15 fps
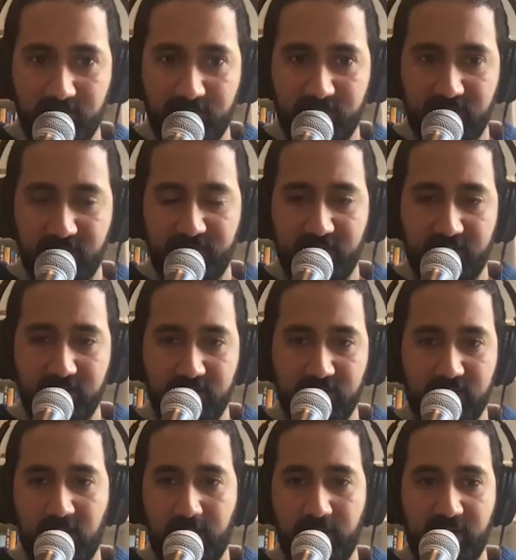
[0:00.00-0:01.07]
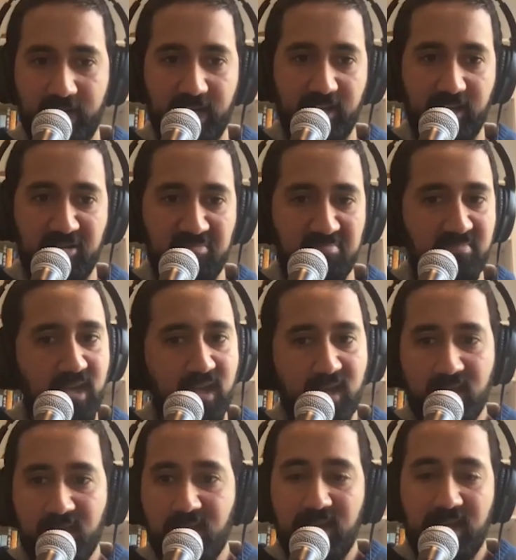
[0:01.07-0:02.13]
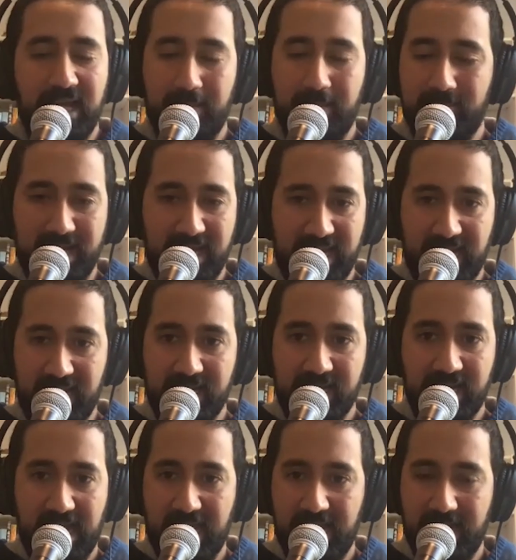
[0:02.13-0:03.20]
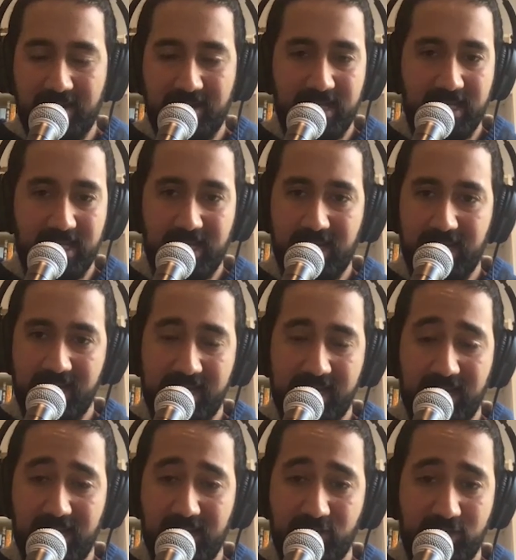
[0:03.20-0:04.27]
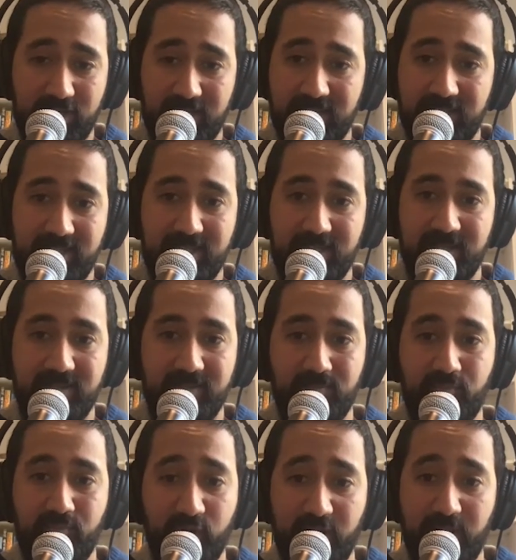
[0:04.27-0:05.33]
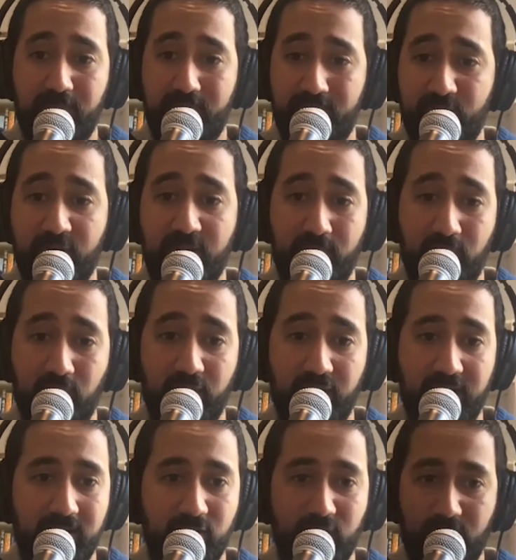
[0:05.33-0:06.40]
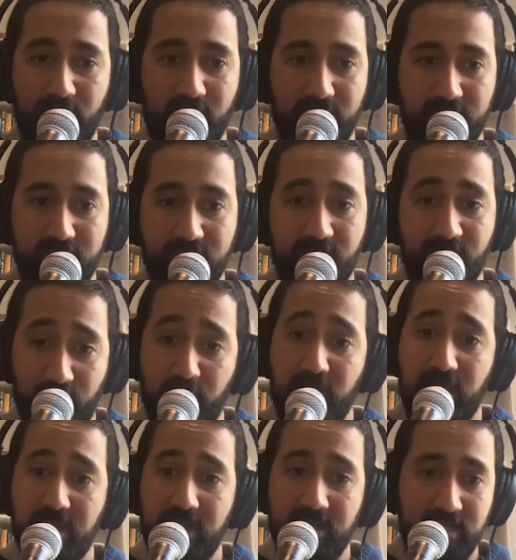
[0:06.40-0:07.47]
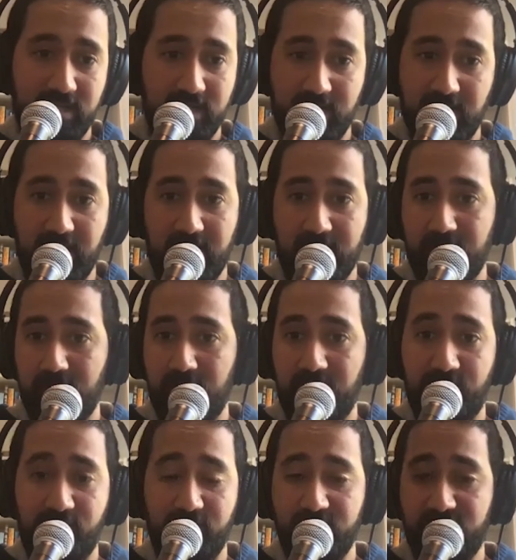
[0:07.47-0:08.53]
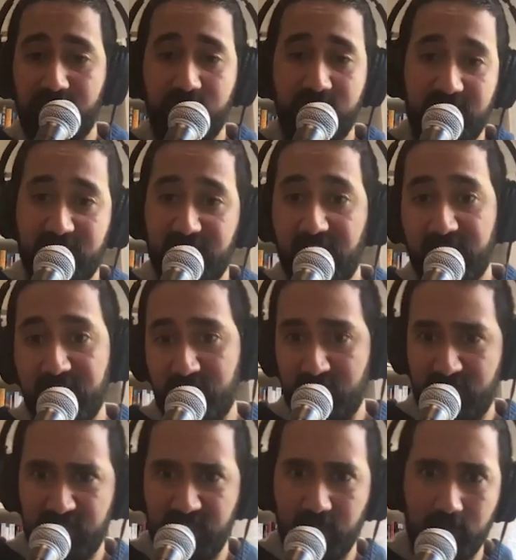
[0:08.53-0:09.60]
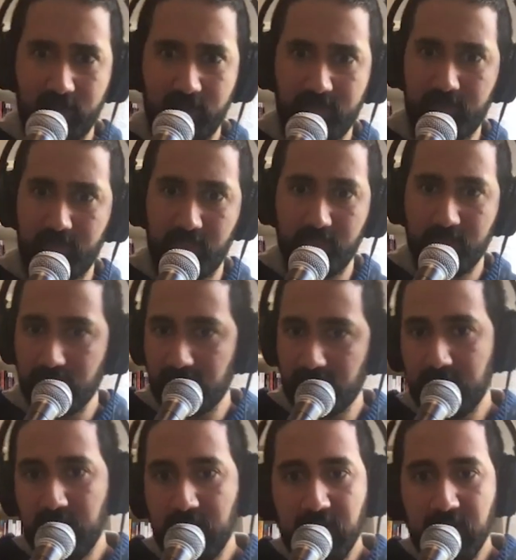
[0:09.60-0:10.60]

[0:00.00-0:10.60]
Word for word: f- figures coming together and playing. And it's just pretty, pretty boring, to be honest, for me. Mm. Like, you know, at yeah. first it was exciting to see all these players